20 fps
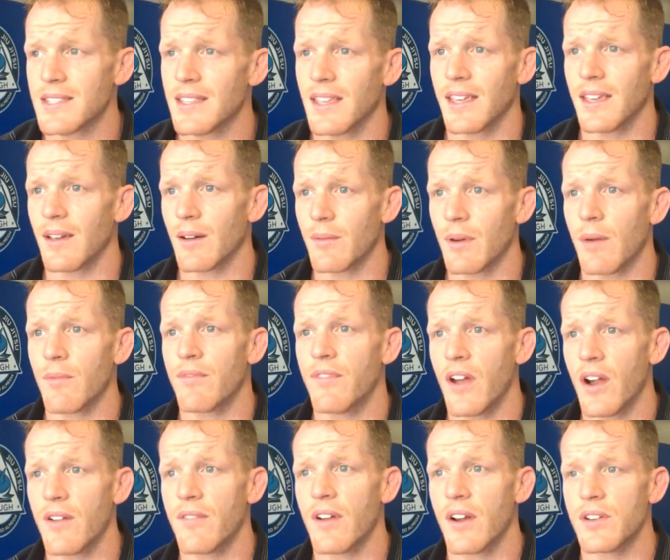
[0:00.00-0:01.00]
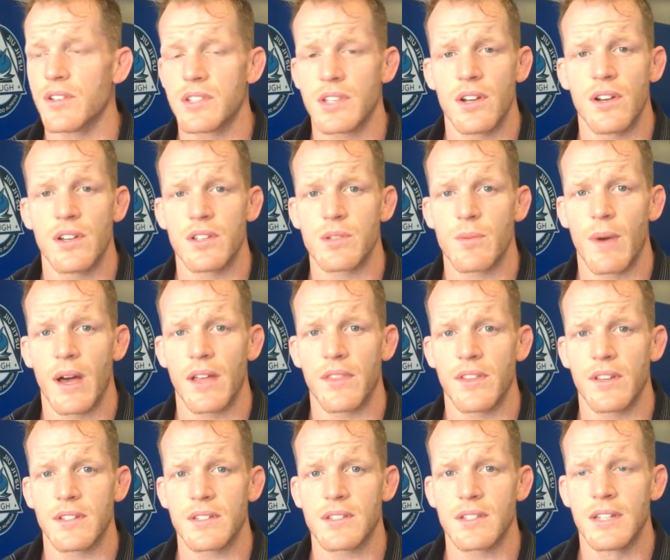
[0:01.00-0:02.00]
Like, I'm very, very serious about
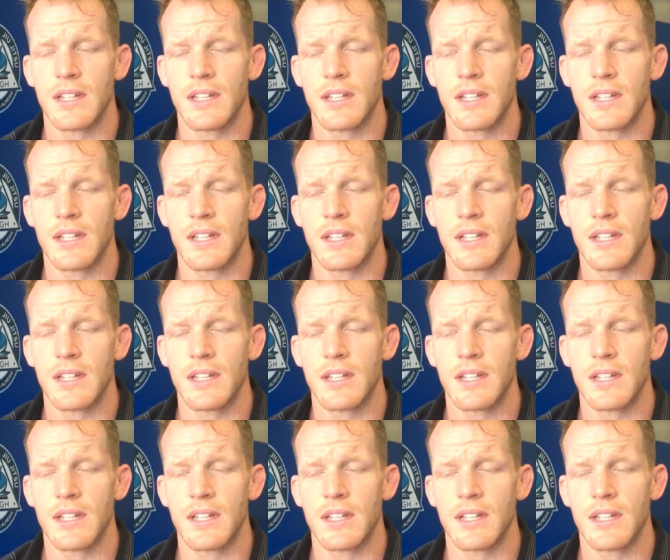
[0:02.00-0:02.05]
this.